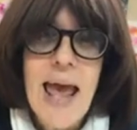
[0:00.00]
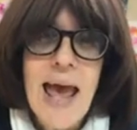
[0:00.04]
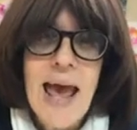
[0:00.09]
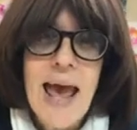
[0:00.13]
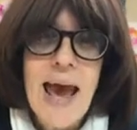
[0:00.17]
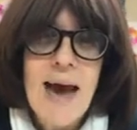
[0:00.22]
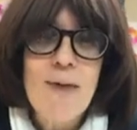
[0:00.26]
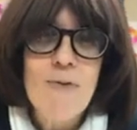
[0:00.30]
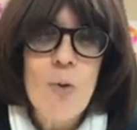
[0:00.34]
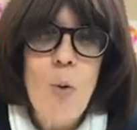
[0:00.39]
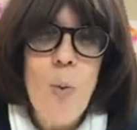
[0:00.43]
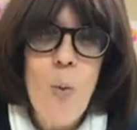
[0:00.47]

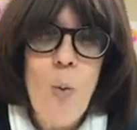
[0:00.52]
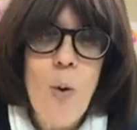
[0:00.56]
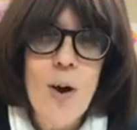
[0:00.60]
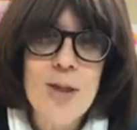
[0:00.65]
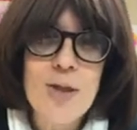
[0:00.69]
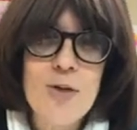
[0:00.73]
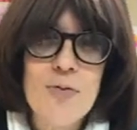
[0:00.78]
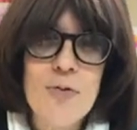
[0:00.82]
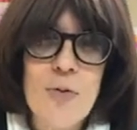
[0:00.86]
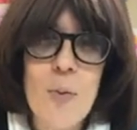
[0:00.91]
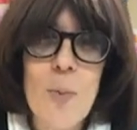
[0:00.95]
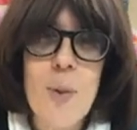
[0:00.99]
Have a
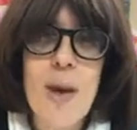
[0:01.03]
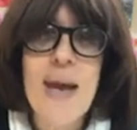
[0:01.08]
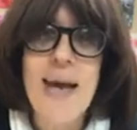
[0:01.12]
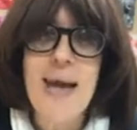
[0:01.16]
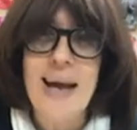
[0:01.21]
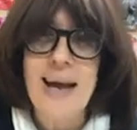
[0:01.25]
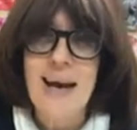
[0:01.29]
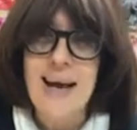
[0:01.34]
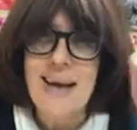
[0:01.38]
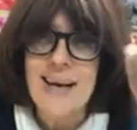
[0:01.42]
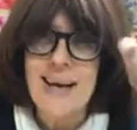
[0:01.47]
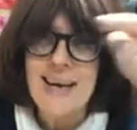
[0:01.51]
wonderful
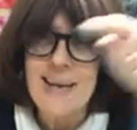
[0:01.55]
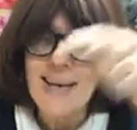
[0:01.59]
week.